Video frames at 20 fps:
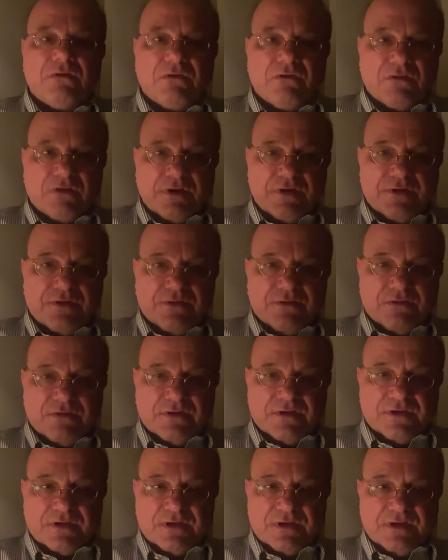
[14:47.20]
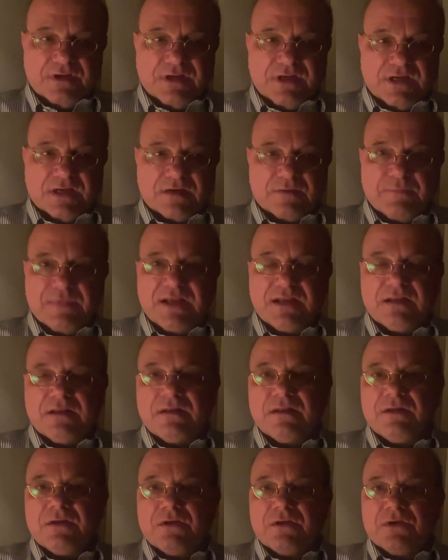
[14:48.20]
on young men
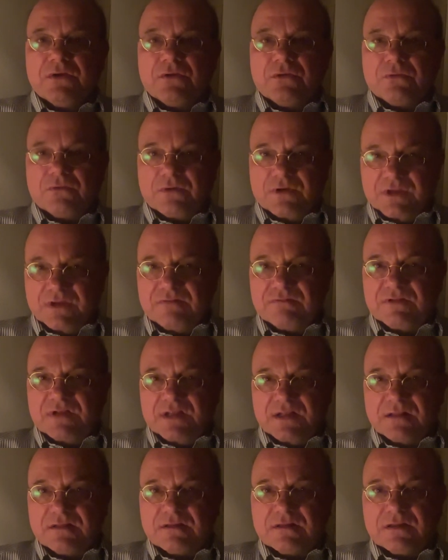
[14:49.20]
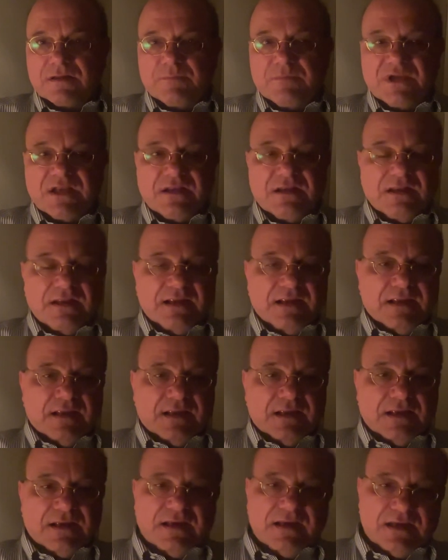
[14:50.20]
or even elderly men
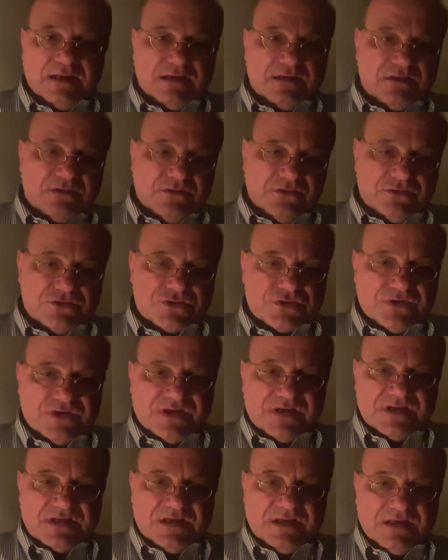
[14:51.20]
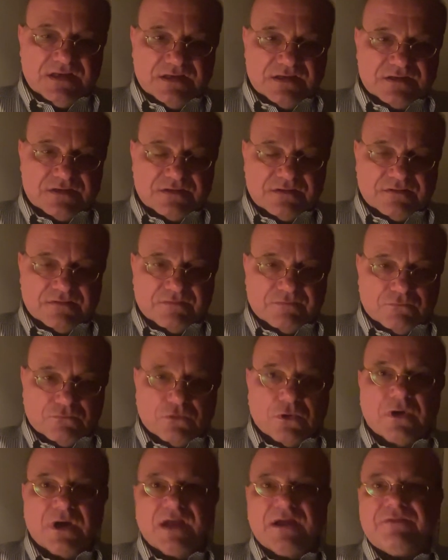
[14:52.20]
to join the
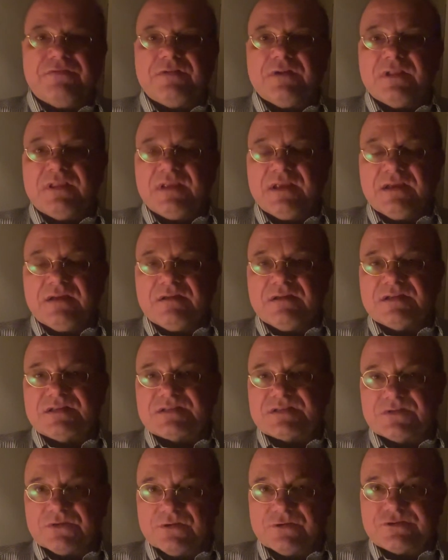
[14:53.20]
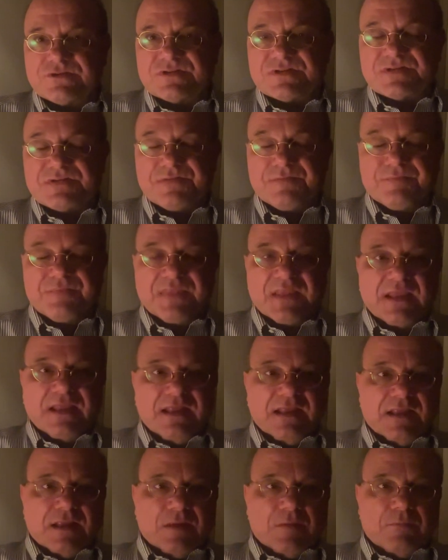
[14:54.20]
war effort there as soldiers.
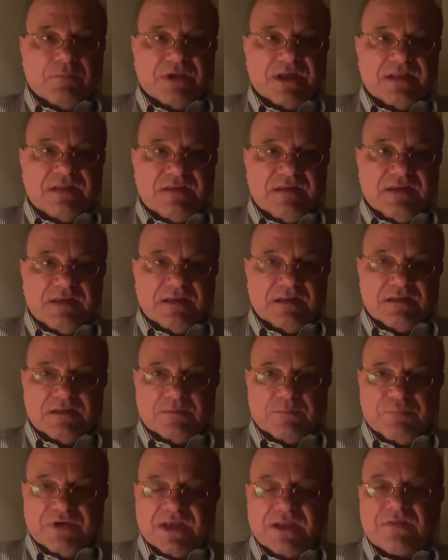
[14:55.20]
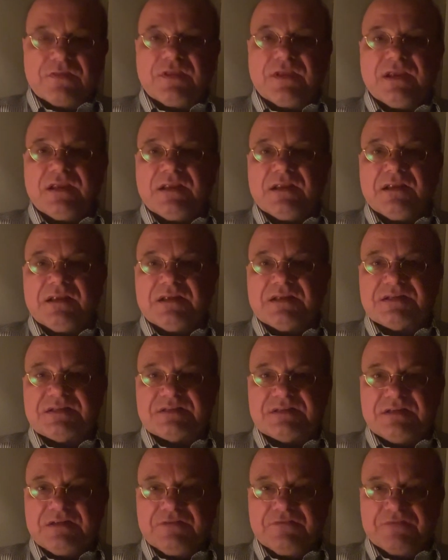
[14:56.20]
But the big thing
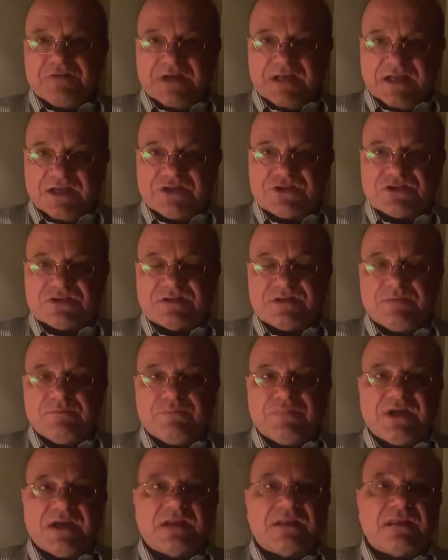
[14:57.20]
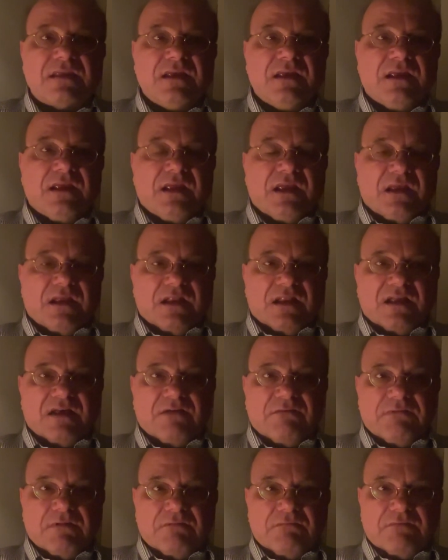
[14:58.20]
is the financial impact.
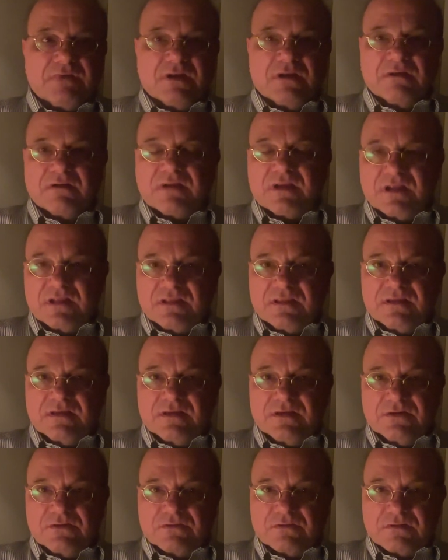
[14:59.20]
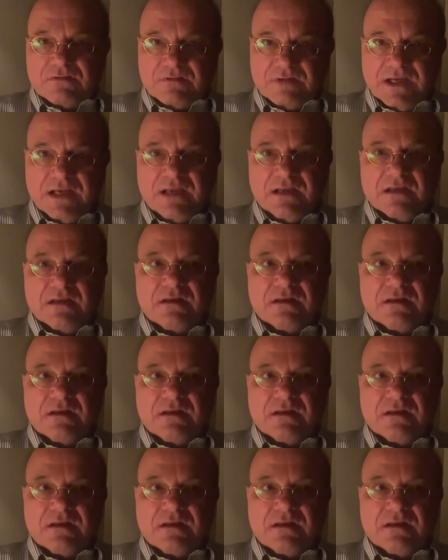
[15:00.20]
Now, when we look at the Ukraine